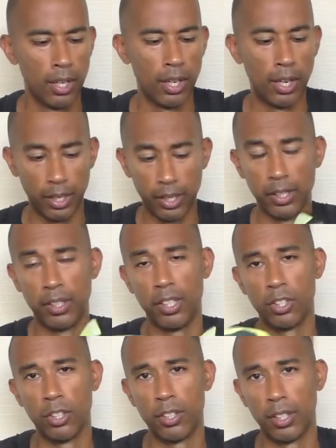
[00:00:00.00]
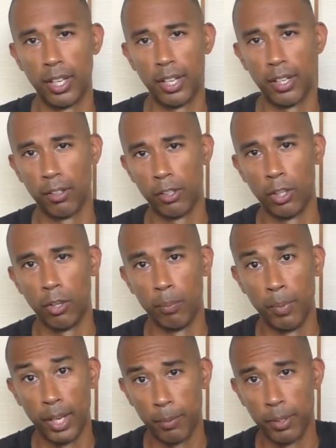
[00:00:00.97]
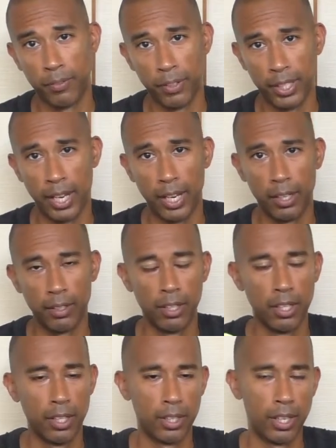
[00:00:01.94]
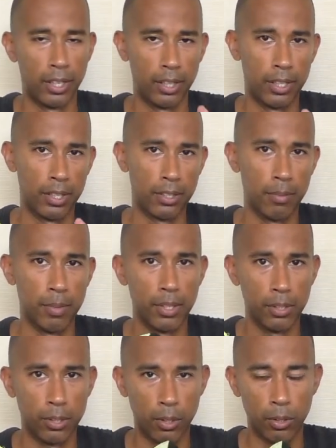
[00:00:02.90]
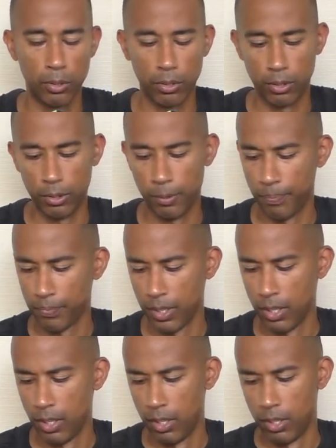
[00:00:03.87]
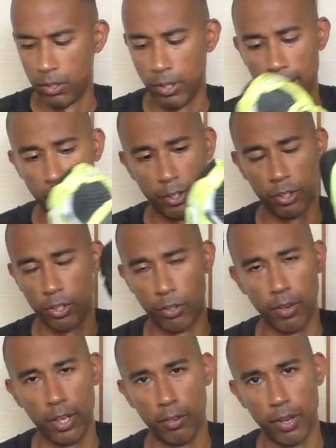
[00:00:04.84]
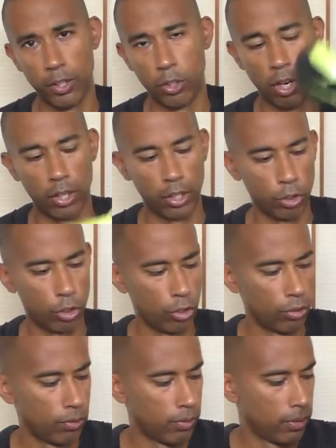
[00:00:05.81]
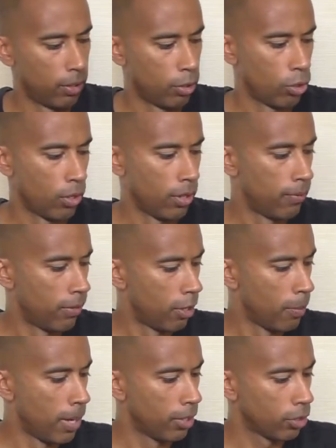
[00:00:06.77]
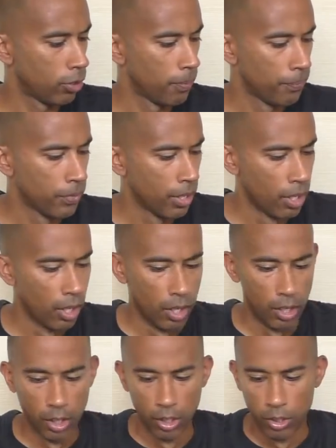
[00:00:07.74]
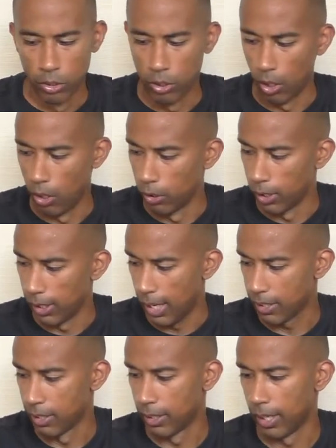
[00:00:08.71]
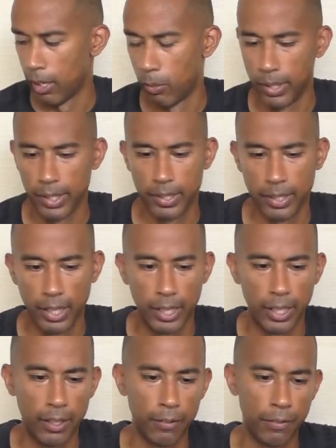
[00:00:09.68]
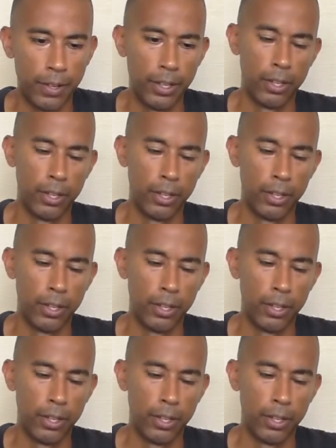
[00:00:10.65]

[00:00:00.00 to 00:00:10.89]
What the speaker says: In addition to getting, you know, maybe if you can, getting custom insoles too. So yeah, just a great jogging shoe. I enjoy them very much. So the last thing that I want to say, if